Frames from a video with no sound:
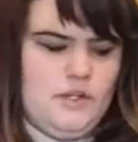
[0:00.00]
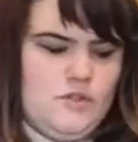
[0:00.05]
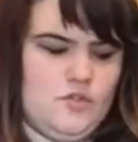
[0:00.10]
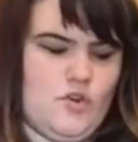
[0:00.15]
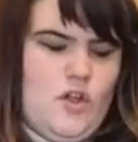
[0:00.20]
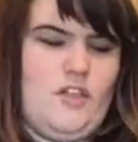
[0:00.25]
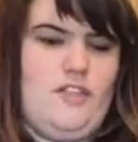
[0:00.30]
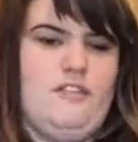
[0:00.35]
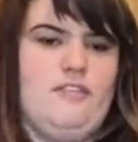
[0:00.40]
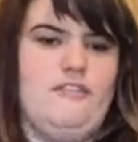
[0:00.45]

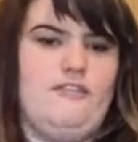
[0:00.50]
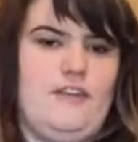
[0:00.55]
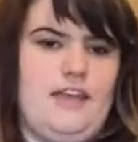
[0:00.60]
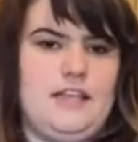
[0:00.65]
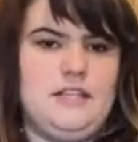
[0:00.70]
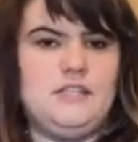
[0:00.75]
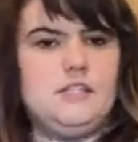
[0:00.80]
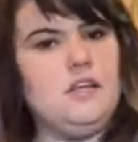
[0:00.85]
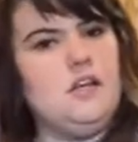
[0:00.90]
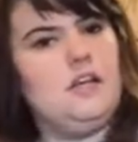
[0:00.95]
draw the
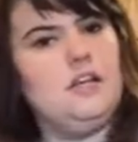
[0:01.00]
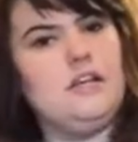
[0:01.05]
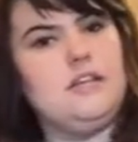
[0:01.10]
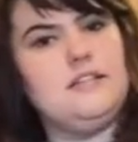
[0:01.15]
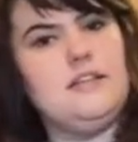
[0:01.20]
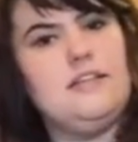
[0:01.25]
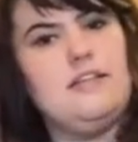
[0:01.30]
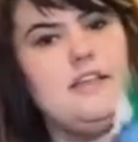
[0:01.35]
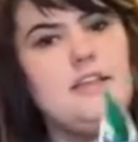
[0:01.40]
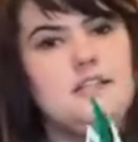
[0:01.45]
face on because
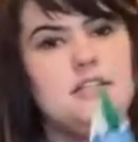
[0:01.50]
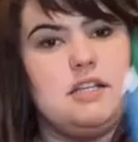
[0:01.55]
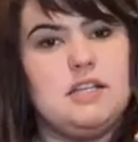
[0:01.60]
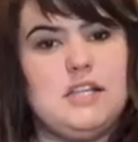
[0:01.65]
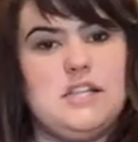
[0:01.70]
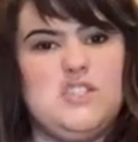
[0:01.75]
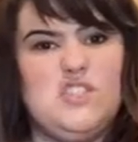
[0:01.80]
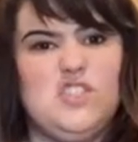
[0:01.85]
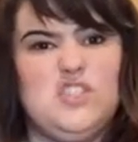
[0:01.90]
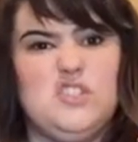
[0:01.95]
I think it's
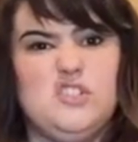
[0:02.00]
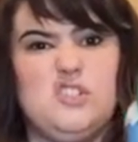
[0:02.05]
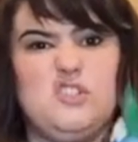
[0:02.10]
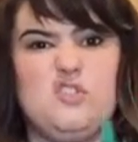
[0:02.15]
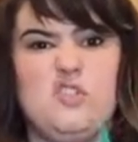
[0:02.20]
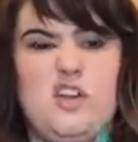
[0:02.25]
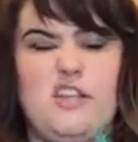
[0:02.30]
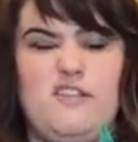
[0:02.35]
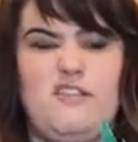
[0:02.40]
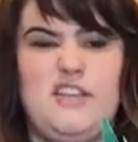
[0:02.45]
easier to
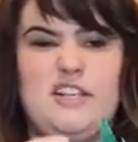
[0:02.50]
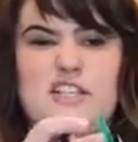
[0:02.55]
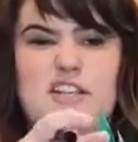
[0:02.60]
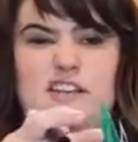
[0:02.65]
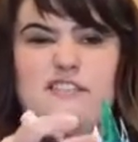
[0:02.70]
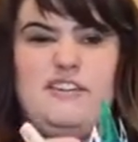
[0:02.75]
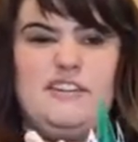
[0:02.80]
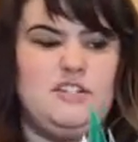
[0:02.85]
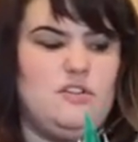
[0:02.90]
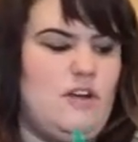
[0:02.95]
draw the face on
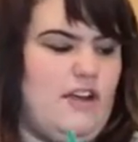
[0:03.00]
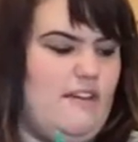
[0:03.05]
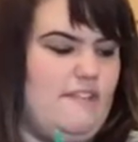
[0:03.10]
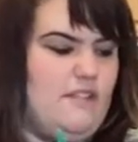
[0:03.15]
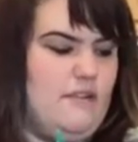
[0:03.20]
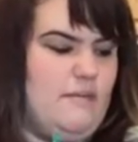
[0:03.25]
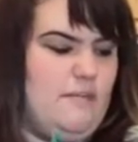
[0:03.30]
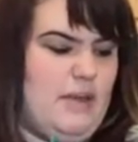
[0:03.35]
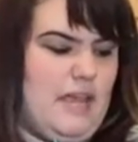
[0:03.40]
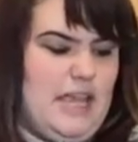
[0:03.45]
if I don't have
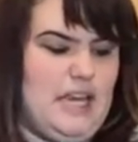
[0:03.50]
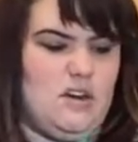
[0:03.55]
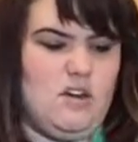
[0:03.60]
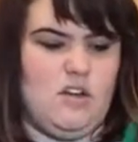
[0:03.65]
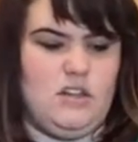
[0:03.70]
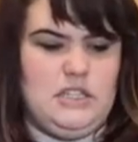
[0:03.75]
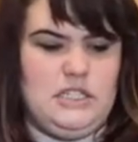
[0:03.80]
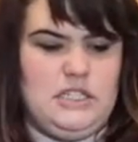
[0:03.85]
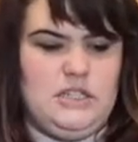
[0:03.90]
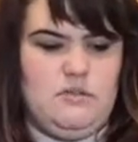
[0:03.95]
the mane
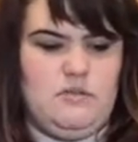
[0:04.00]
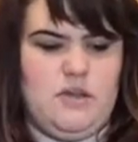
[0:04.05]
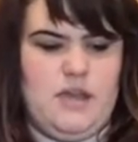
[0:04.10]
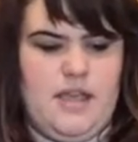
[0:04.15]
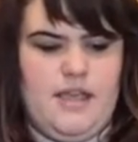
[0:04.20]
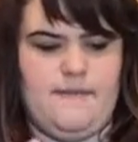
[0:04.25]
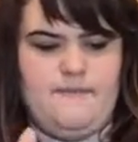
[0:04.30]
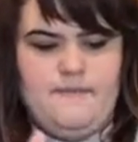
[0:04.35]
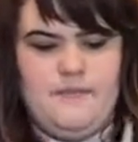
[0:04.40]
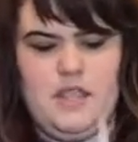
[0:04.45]
all in the
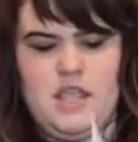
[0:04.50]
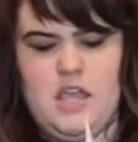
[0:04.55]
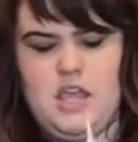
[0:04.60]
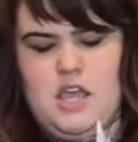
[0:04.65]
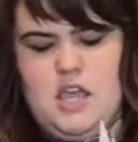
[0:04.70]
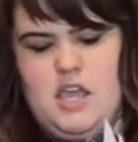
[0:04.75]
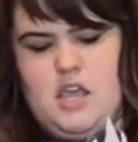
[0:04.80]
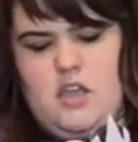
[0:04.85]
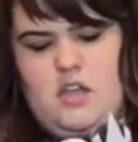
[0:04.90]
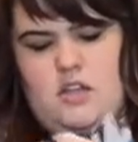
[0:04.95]
way.
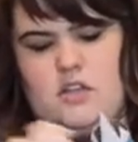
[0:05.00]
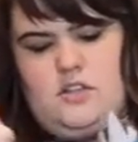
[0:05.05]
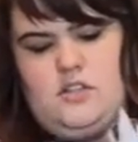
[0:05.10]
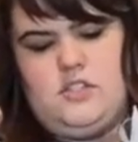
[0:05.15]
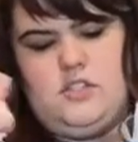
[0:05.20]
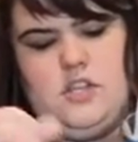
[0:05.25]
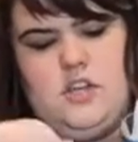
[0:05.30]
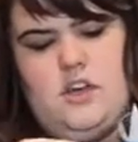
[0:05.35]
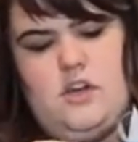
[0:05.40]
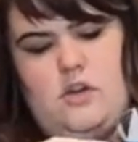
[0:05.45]

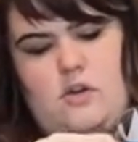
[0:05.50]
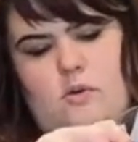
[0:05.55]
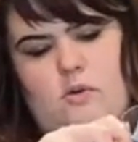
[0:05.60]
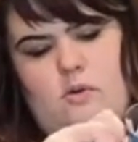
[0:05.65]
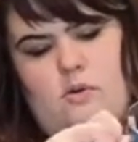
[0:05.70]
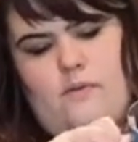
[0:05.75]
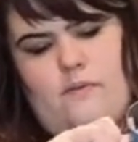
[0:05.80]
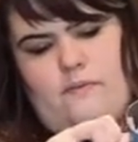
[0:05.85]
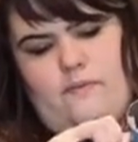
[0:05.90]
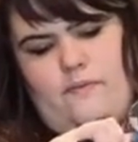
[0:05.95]

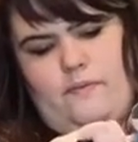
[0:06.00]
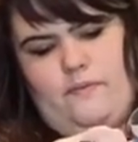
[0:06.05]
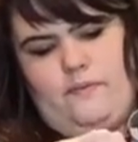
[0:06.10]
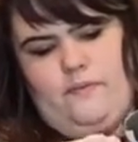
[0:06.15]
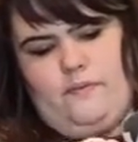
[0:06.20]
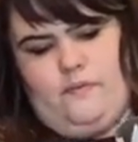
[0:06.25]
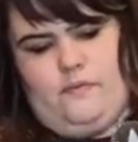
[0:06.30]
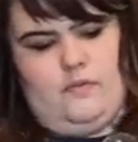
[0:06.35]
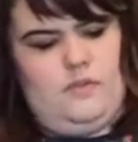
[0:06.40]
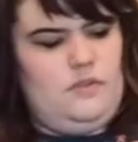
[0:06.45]
So
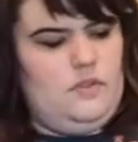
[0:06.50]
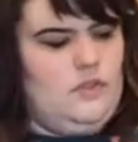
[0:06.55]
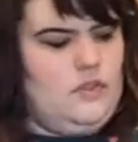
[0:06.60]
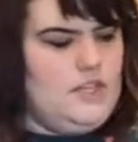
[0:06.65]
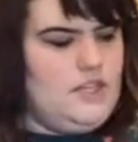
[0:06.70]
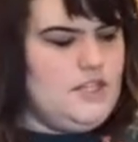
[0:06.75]
this